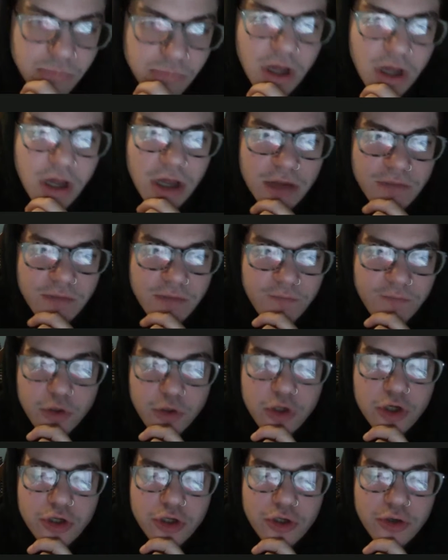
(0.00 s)
For you
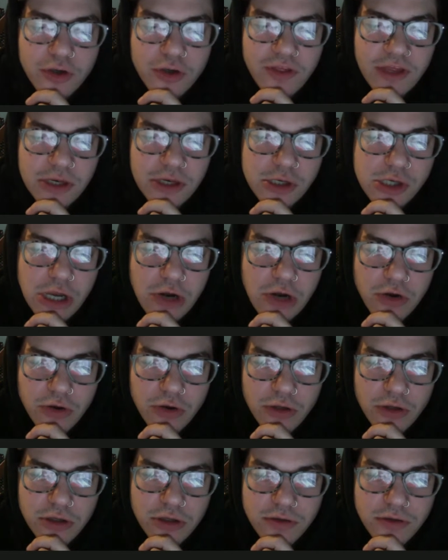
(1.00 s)
to do it, and then
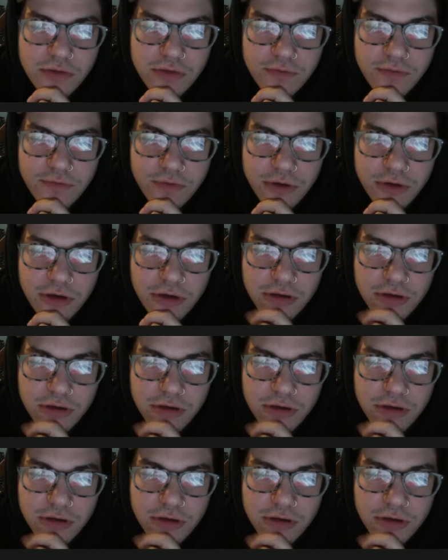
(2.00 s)
generally for